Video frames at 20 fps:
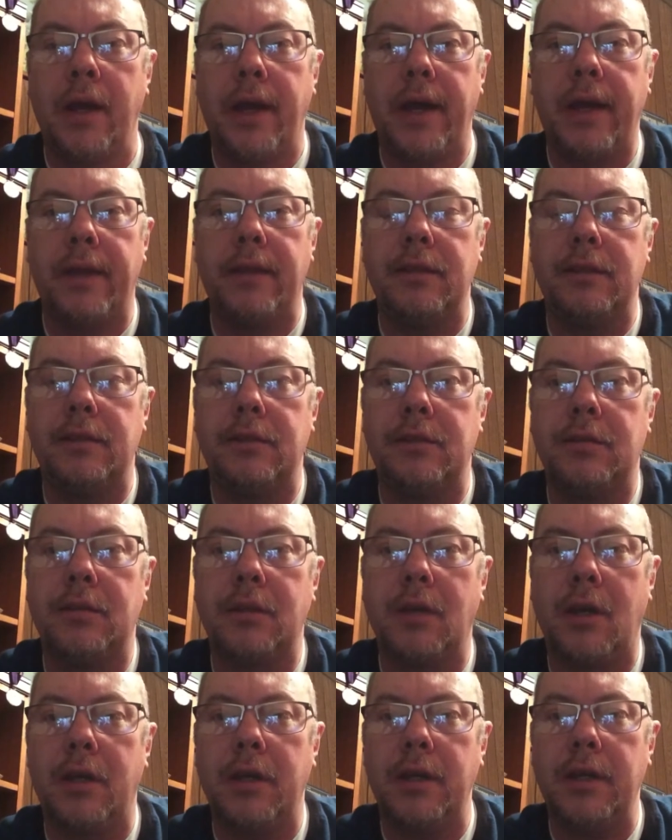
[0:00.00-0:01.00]
Hi, this is
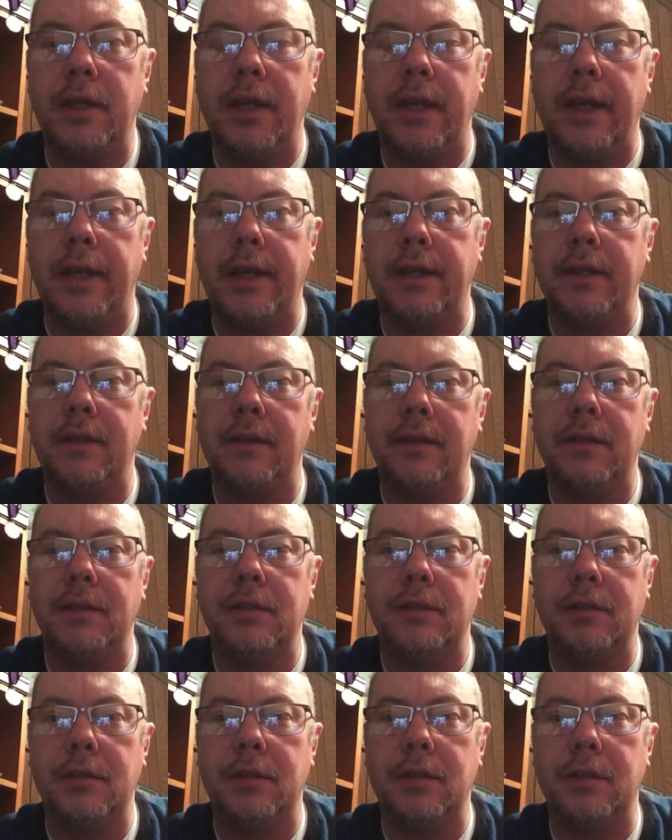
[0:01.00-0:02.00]
Scotty, and
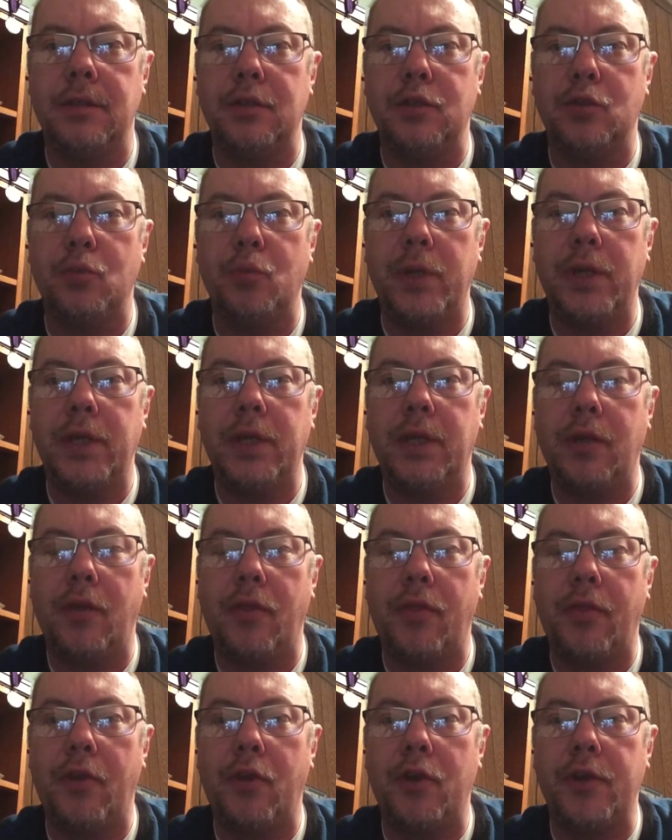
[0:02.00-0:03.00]
this is week
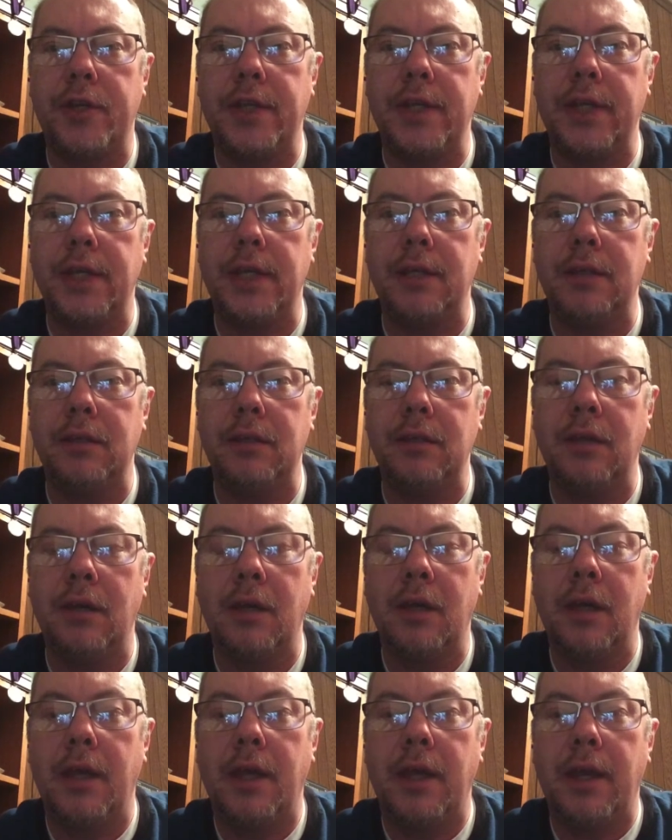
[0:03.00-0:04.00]
13.
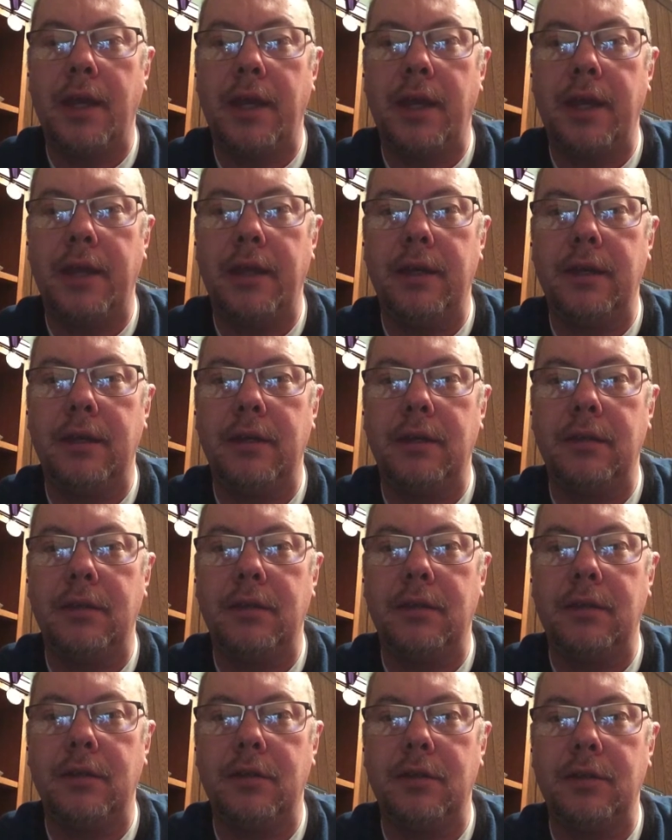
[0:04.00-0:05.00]
And
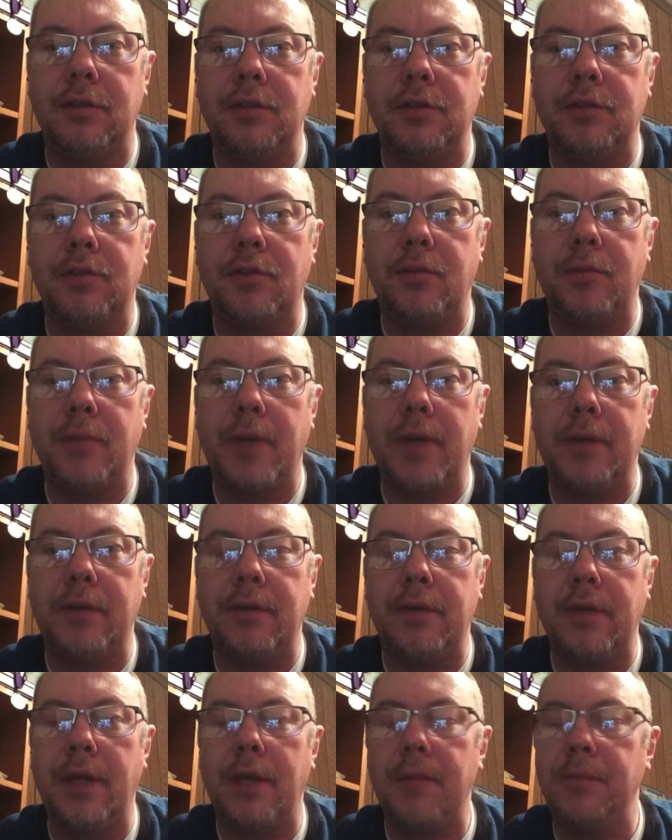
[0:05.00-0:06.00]
just a
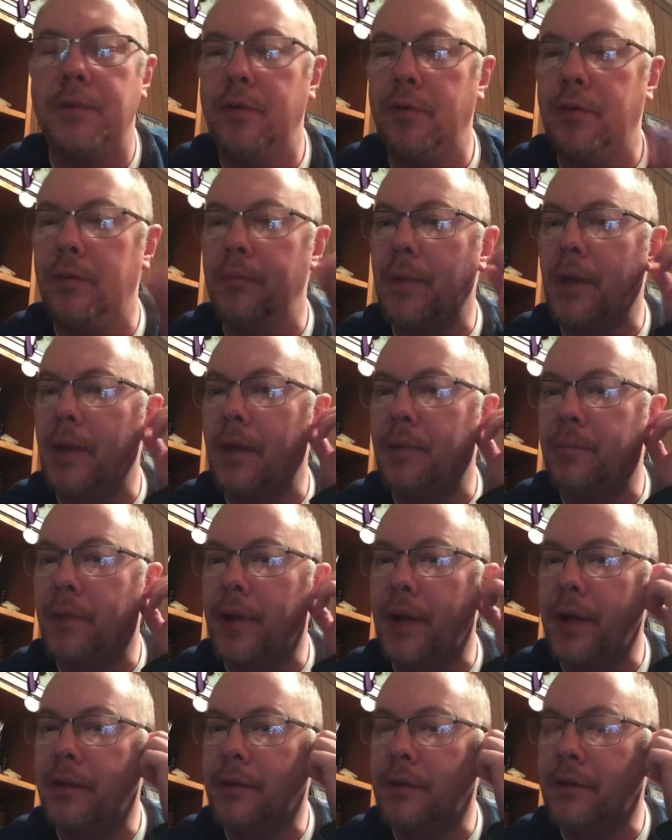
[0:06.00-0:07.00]
reminder that I'm doing my
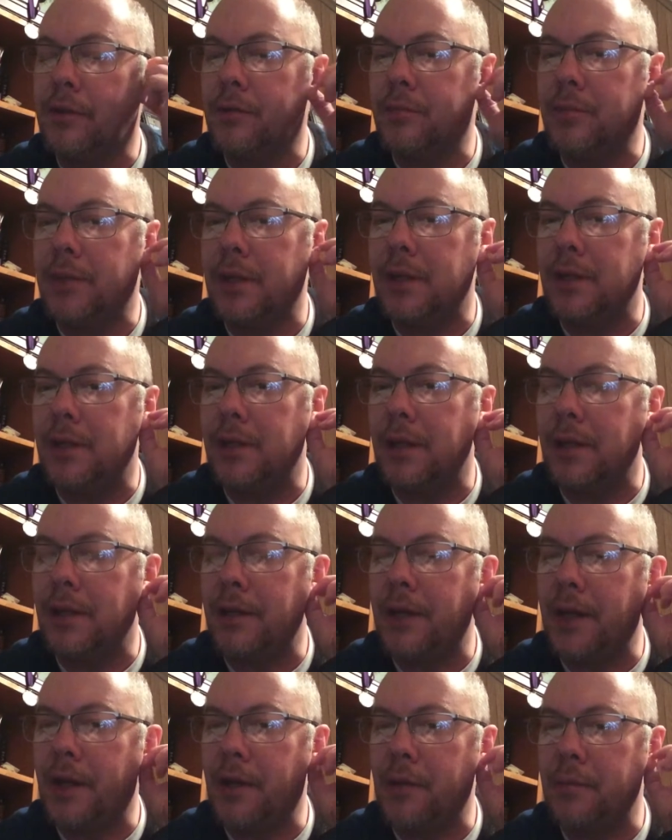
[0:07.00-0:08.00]
practicum in
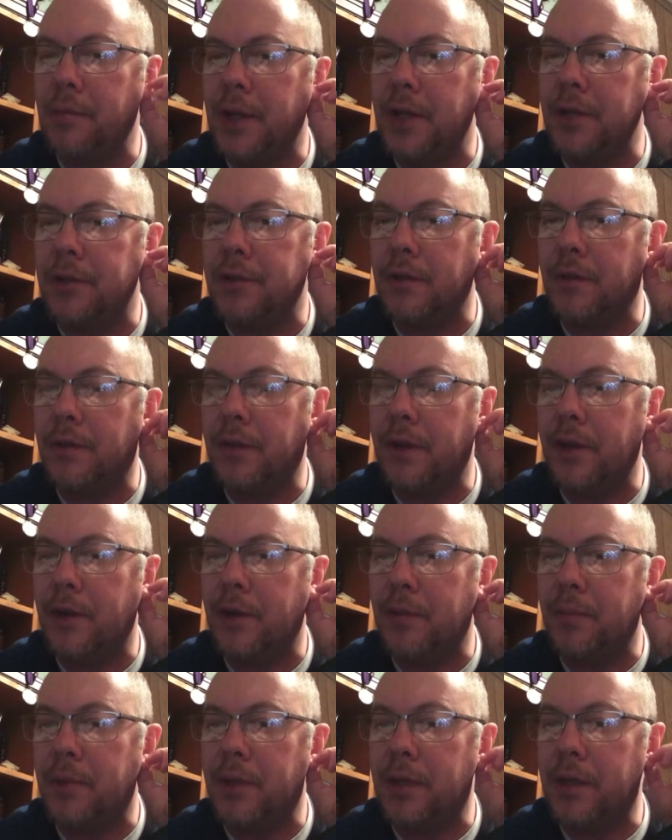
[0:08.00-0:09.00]
an outpatient
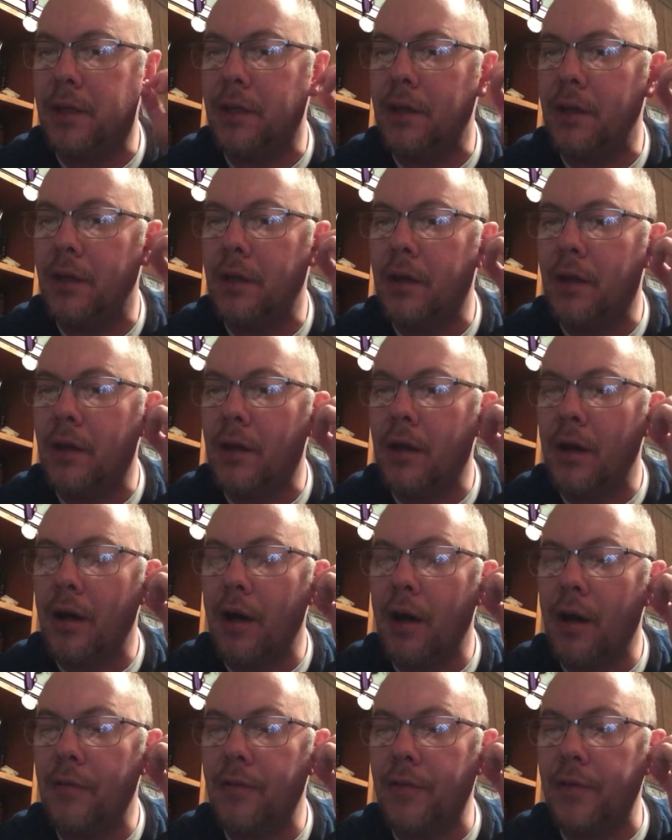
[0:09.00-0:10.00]
therapy
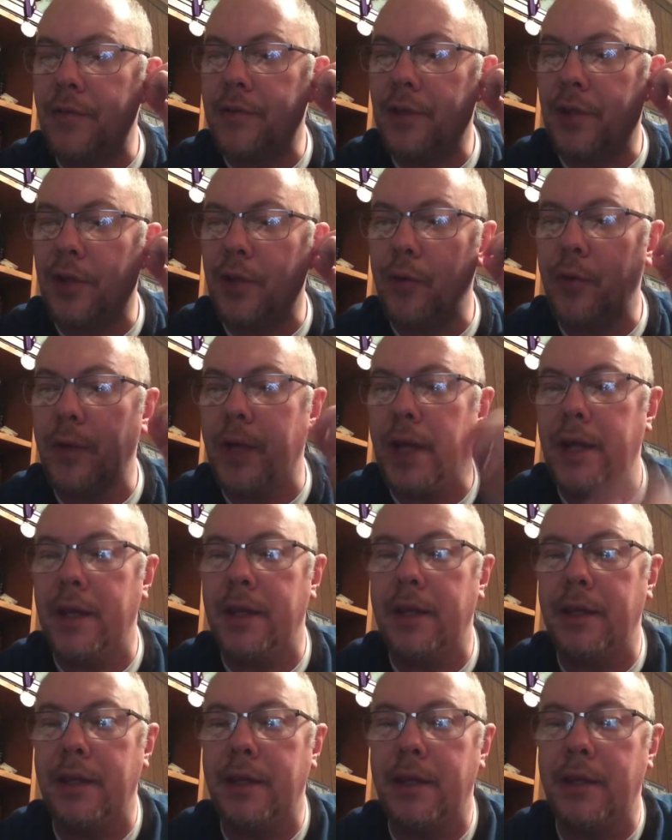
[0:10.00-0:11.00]
office
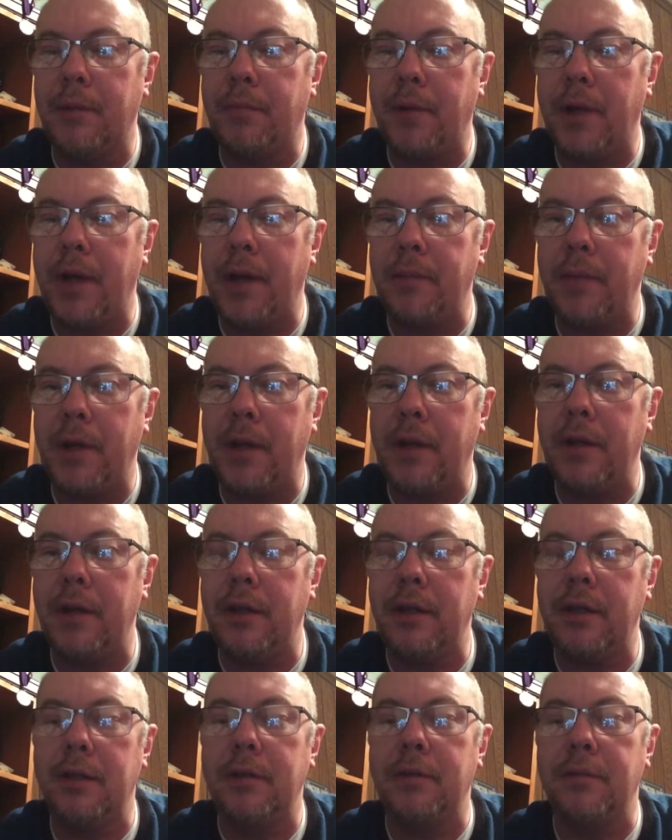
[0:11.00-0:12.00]
located in a
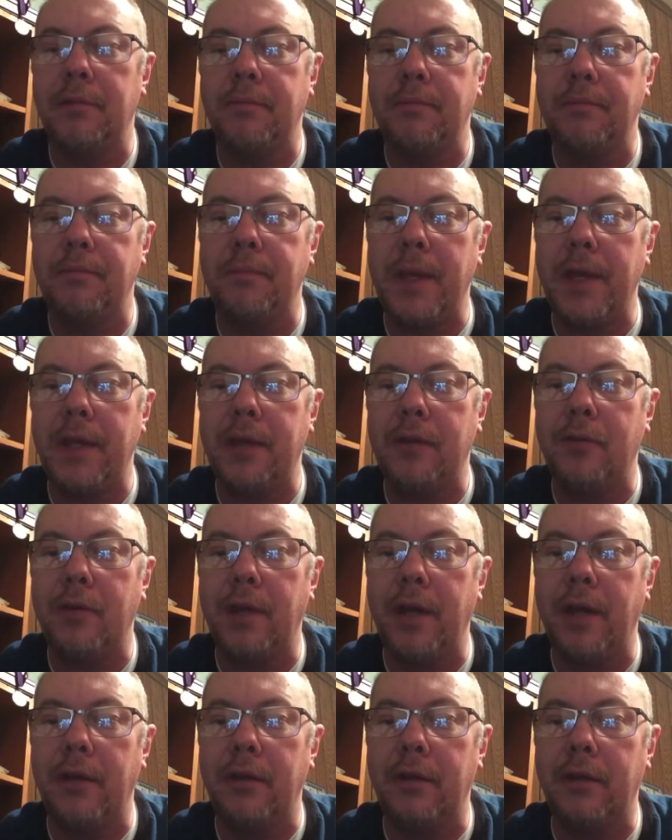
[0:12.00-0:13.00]
primary medical
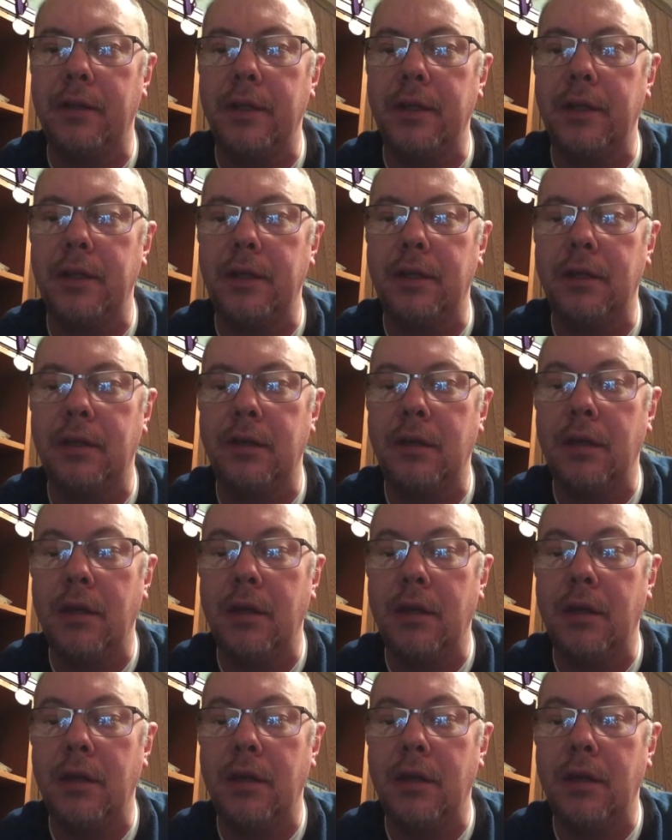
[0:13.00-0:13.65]
care clinic.